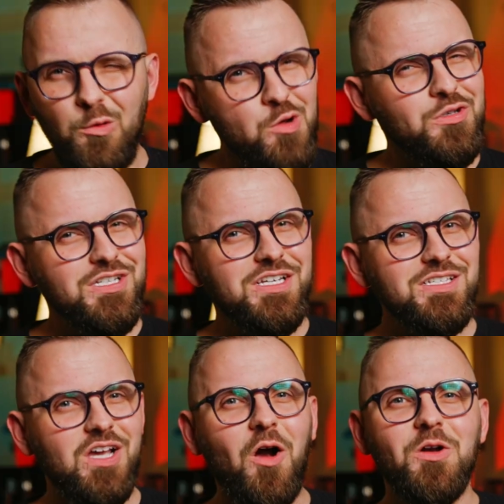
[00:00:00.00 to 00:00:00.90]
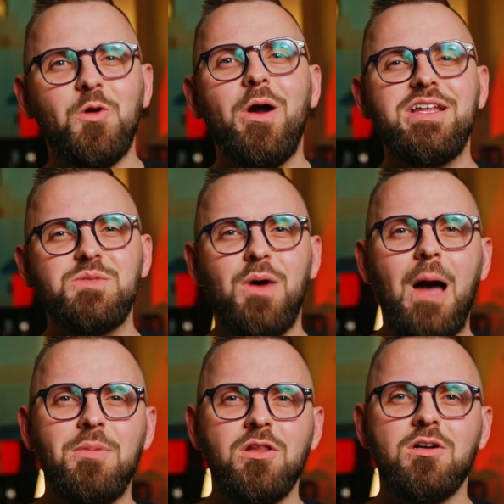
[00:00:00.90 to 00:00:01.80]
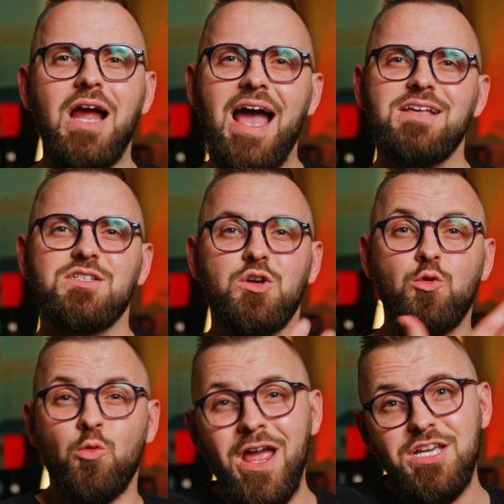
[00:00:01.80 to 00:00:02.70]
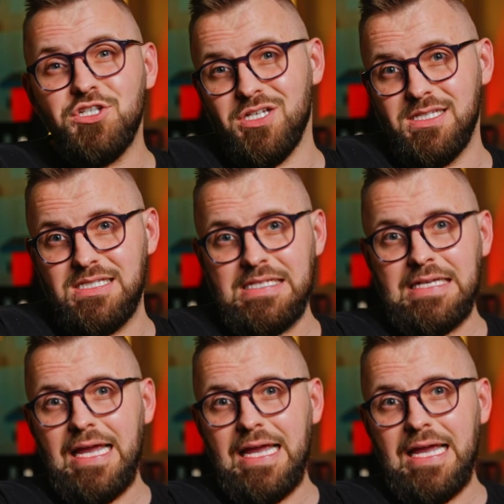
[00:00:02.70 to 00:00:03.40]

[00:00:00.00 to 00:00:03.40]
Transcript: Grouges aren't quite as popular as greiges,